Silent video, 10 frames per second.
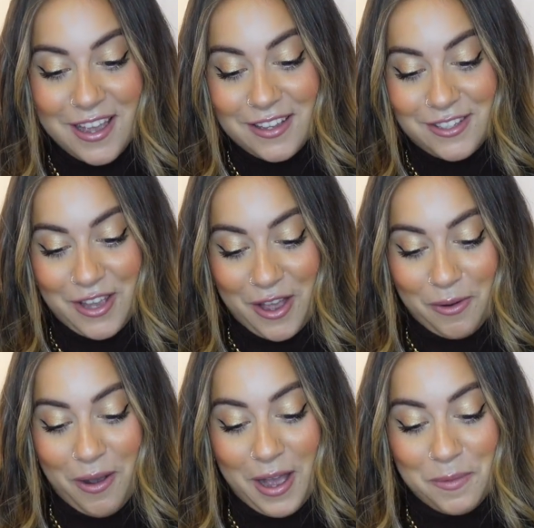
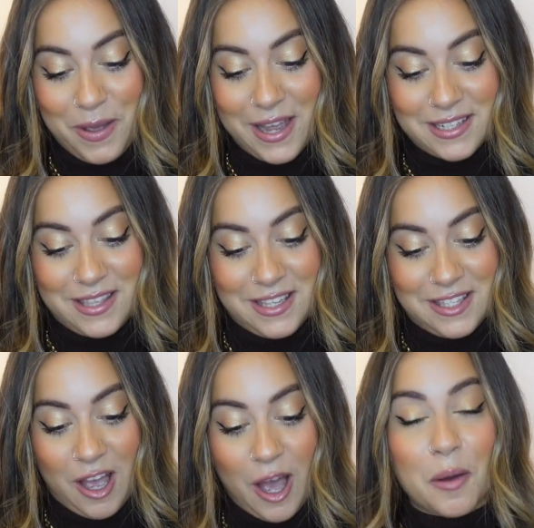So I picked this
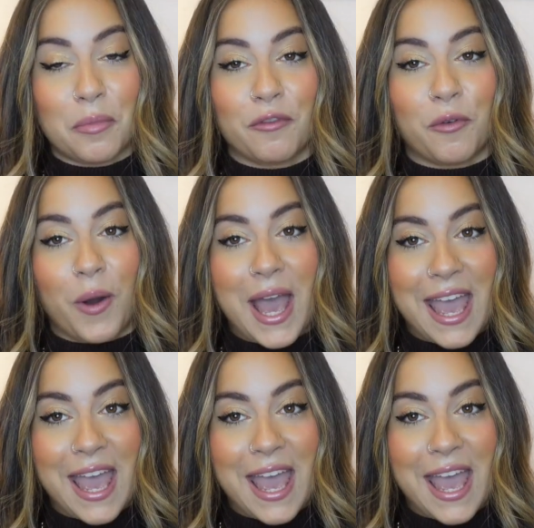up for